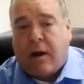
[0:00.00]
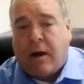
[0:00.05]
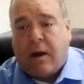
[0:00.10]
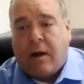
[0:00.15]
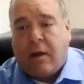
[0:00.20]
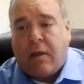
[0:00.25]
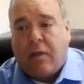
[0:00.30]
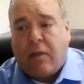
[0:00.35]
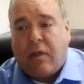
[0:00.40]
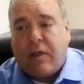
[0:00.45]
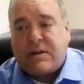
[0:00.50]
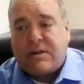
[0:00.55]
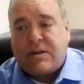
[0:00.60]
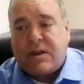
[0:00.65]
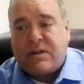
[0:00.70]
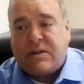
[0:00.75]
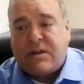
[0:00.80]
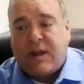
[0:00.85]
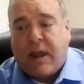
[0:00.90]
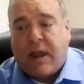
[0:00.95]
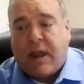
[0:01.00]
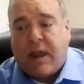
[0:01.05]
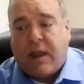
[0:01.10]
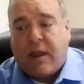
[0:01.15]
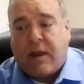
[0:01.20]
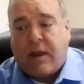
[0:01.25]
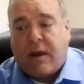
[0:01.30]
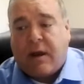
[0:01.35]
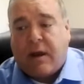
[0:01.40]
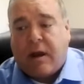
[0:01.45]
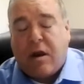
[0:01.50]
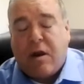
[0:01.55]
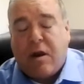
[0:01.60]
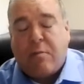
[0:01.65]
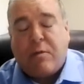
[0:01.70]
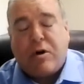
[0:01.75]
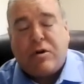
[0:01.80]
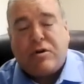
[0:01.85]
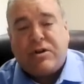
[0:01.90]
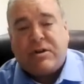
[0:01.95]
This is an
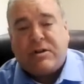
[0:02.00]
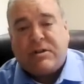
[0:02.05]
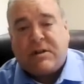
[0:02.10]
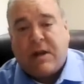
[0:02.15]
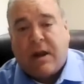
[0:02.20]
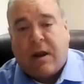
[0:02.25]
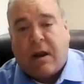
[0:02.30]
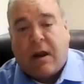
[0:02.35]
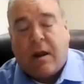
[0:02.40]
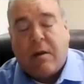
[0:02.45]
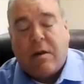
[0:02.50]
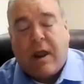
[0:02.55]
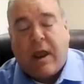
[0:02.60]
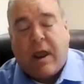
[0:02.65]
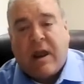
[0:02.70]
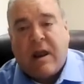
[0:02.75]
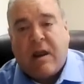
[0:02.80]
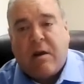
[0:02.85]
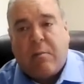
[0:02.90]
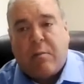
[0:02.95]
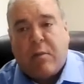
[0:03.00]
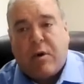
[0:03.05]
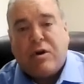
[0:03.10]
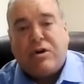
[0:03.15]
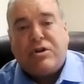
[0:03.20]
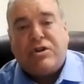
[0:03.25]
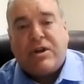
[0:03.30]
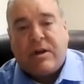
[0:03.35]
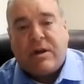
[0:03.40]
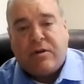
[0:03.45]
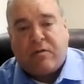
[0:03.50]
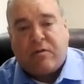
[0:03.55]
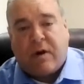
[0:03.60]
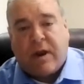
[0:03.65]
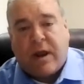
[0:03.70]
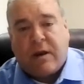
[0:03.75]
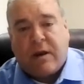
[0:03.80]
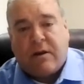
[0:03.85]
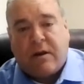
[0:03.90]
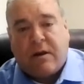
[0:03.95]
emerging
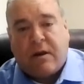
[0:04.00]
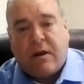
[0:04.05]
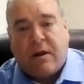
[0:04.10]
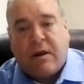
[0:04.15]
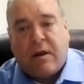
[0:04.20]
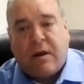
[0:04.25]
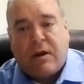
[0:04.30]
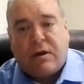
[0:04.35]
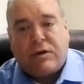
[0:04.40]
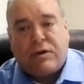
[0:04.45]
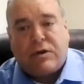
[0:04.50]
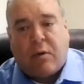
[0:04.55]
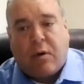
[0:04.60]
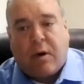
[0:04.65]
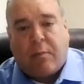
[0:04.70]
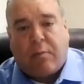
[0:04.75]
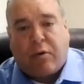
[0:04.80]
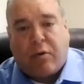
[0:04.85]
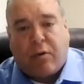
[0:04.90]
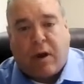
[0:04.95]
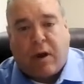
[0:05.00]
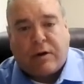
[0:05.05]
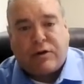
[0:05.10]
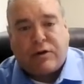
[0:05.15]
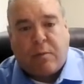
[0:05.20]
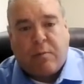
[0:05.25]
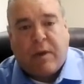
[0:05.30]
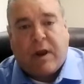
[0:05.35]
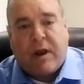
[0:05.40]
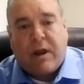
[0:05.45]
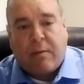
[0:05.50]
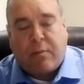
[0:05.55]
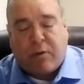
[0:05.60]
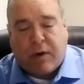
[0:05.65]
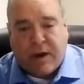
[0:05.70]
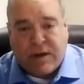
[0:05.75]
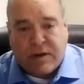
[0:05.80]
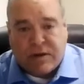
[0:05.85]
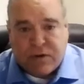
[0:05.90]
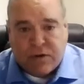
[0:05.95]
trend. So many
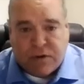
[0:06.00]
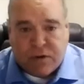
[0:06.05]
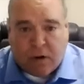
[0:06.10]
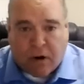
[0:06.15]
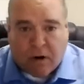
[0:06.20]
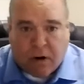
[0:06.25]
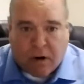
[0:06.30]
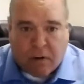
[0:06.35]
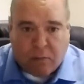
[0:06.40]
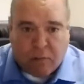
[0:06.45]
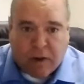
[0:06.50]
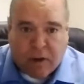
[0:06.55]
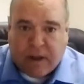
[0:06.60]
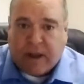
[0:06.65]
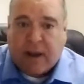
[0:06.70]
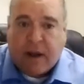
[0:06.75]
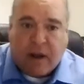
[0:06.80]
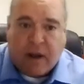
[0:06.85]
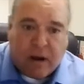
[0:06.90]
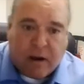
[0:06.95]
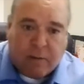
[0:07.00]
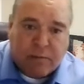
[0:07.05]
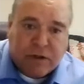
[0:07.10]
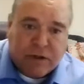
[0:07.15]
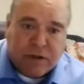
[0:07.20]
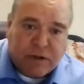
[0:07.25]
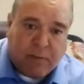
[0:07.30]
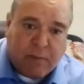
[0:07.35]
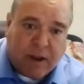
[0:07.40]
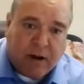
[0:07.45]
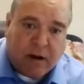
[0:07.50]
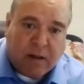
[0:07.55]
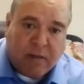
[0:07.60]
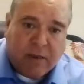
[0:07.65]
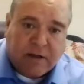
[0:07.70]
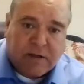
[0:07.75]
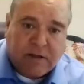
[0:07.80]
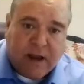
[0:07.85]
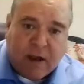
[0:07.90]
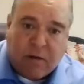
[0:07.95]
appraisers are really getting up to speed on
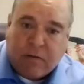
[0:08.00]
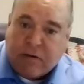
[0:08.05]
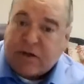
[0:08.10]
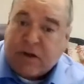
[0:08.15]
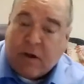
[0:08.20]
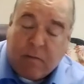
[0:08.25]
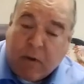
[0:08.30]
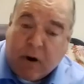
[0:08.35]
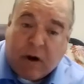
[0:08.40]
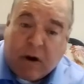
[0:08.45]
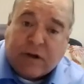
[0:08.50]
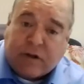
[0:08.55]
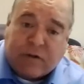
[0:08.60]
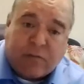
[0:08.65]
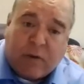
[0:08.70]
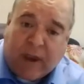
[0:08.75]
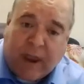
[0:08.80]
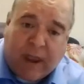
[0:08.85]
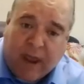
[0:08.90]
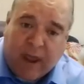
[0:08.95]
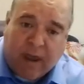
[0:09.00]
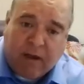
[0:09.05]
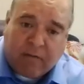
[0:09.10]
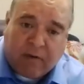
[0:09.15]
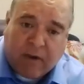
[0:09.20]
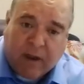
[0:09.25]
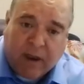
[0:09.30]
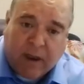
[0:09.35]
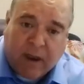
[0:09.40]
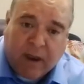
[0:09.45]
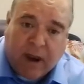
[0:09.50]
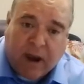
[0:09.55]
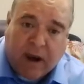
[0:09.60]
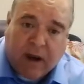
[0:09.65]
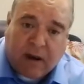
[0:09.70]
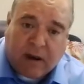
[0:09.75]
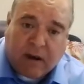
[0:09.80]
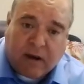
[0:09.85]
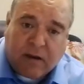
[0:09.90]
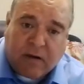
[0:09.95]
this now. In some markets we have
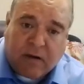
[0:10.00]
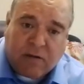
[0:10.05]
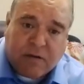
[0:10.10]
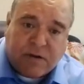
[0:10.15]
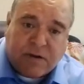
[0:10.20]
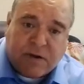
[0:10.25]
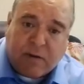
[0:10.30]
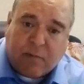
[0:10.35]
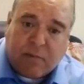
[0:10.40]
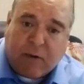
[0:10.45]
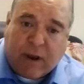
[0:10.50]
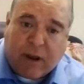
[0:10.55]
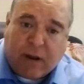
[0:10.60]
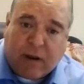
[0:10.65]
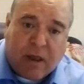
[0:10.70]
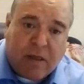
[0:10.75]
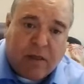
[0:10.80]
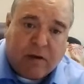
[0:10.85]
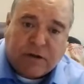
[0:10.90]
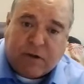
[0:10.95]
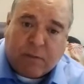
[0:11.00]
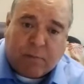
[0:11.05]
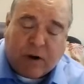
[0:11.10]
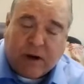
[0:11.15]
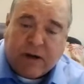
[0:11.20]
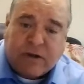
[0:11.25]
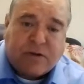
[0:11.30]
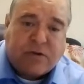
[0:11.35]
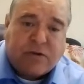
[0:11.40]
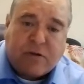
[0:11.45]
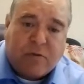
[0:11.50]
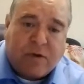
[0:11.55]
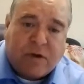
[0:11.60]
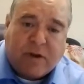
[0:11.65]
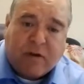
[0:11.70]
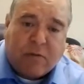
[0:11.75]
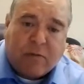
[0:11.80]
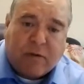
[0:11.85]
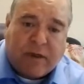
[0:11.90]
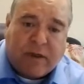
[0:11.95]
ADUs, and there's appraisers who
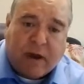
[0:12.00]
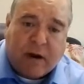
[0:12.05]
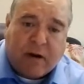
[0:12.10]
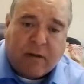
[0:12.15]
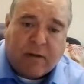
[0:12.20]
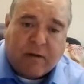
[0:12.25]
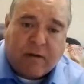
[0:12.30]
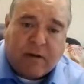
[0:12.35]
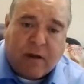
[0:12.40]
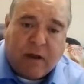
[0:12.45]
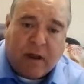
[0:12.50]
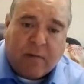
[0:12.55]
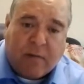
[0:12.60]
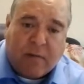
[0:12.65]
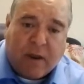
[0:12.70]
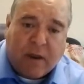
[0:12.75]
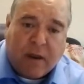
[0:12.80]
deal with that all the time.